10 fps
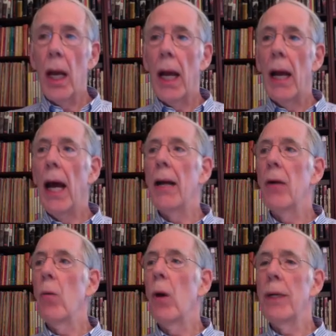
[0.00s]
And
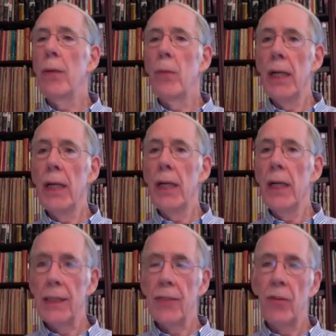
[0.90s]
what we'd
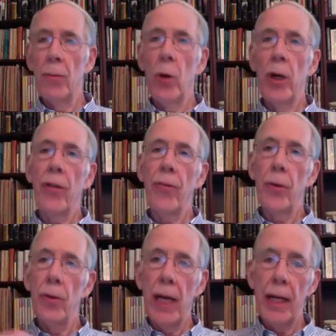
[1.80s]
realized from going
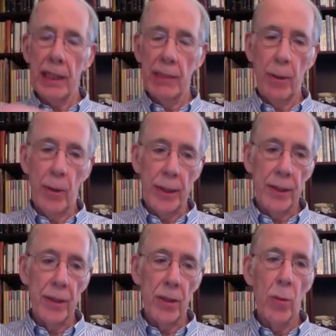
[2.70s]
through that
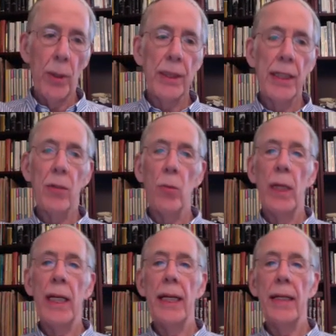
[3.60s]
experience was that when
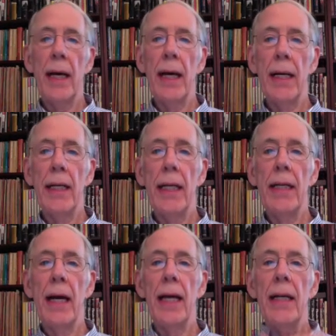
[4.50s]
he
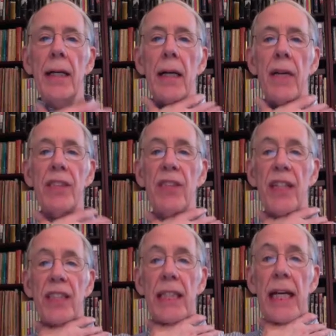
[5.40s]
died of
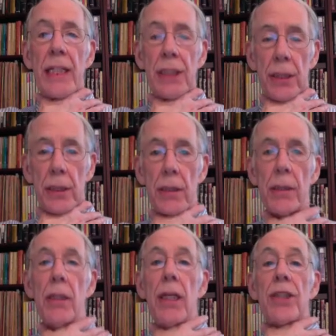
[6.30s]
asphyxiation,
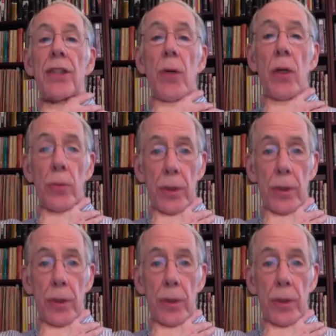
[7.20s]
his throat.